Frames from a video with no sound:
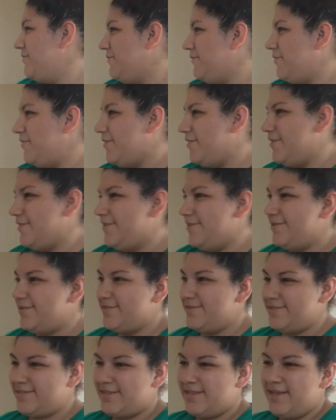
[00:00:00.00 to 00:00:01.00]
the
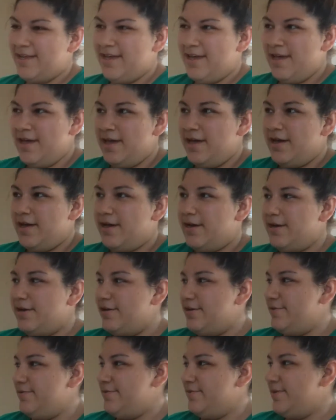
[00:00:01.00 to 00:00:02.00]
walls
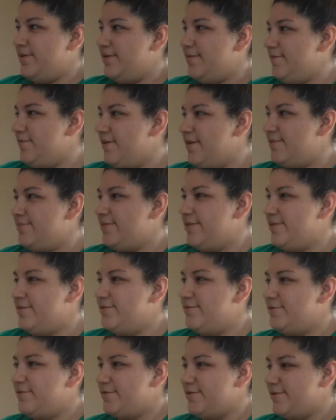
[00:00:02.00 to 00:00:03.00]
uh, framed
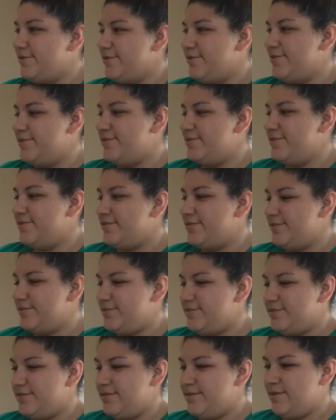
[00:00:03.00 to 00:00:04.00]
the
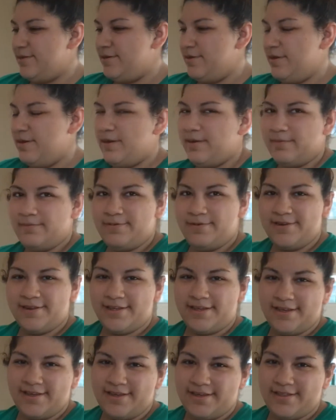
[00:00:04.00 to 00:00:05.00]
doors. I'm
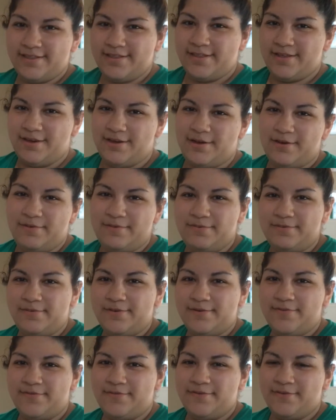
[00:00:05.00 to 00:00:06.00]
putting in the
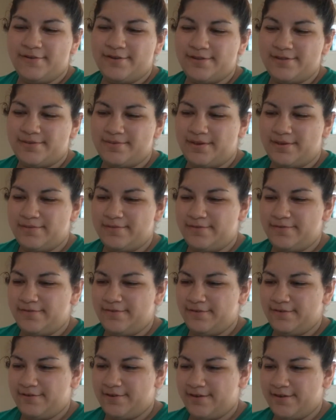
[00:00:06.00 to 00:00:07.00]
wood floor, the bathroom
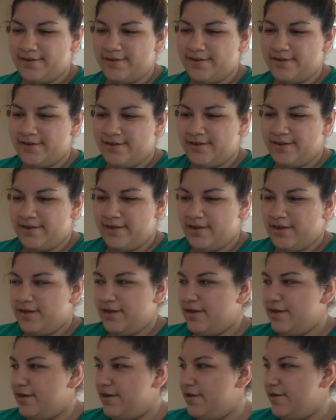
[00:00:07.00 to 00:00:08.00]
floor.
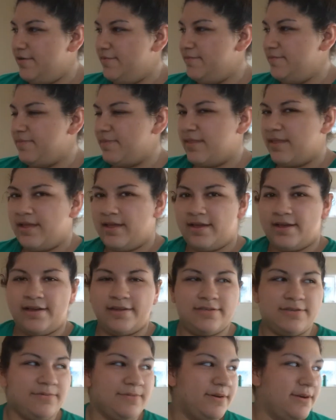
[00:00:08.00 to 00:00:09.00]
Um, I
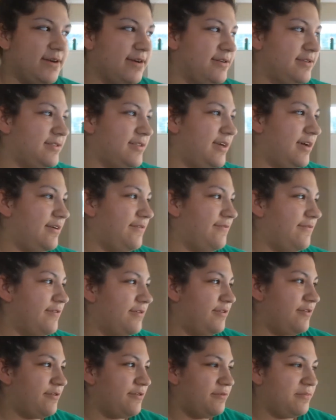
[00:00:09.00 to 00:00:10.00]
got to work outside for a
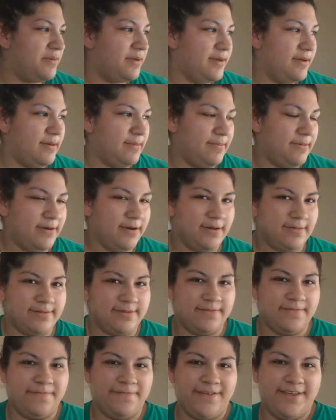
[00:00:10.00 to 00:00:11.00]
little bit, put up
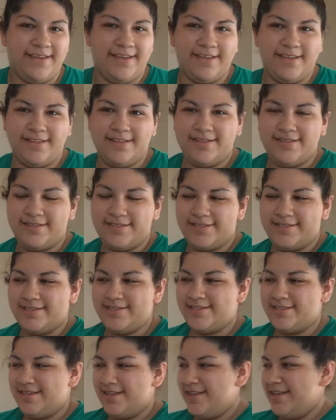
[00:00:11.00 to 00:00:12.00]
some
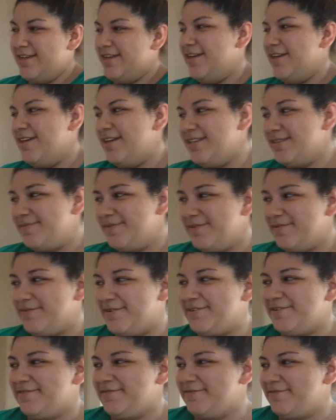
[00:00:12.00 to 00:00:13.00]
fence. It's been a
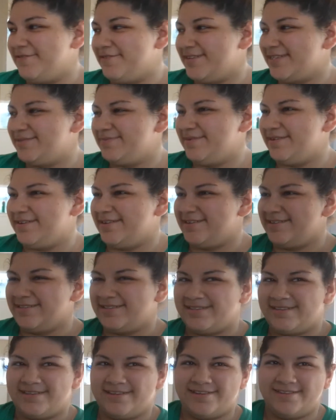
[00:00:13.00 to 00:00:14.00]
wonderful
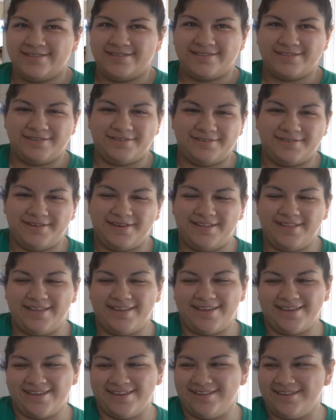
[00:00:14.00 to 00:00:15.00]
experience here, so I
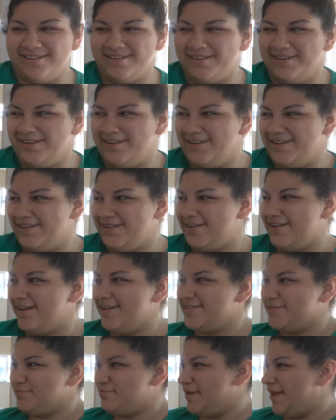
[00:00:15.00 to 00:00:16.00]
like it a lot.
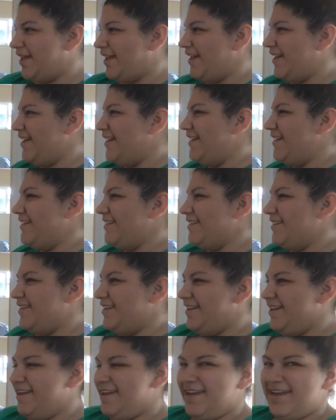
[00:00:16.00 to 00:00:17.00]
Got to paint
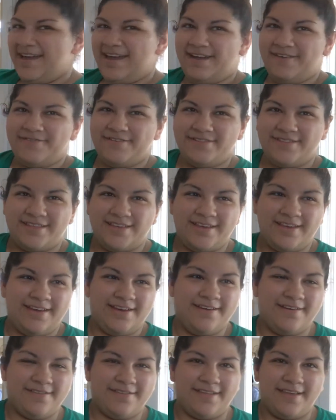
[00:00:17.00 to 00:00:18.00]
everything
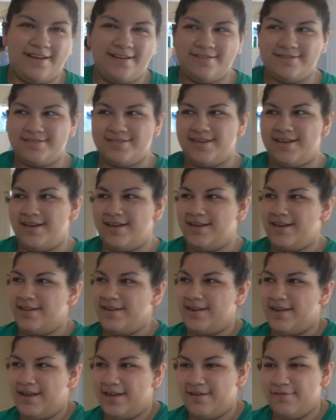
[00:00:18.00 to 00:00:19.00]
here on the outside.
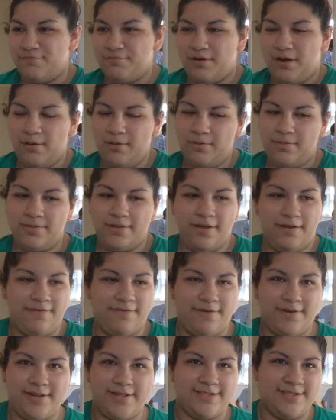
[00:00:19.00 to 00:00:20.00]
I've probably
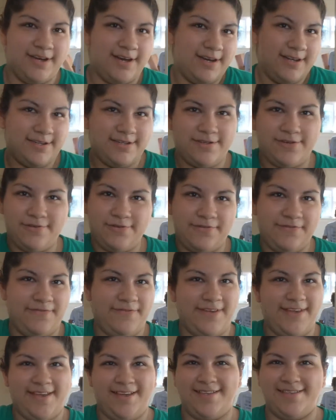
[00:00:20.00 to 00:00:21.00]
already touched or
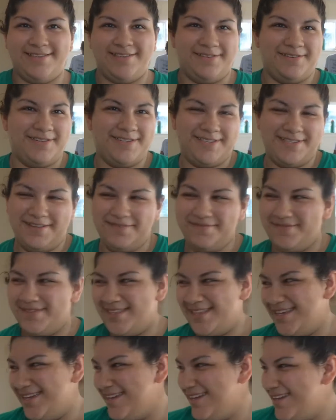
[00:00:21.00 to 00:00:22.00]
fixed or
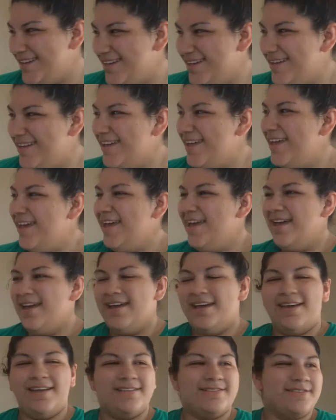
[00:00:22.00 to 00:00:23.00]
something.
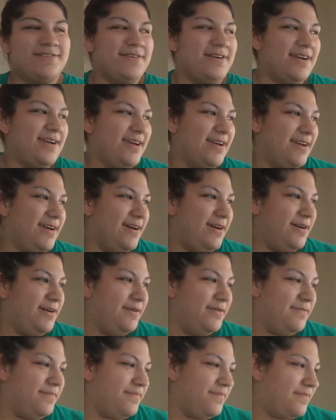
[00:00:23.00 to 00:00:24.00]
It's great.
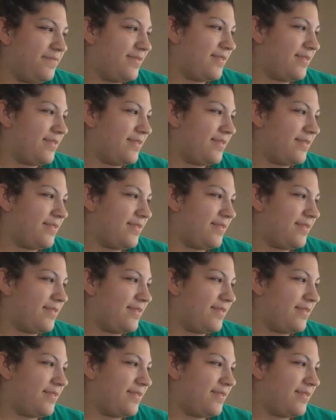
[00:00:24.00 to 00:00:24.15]
Um,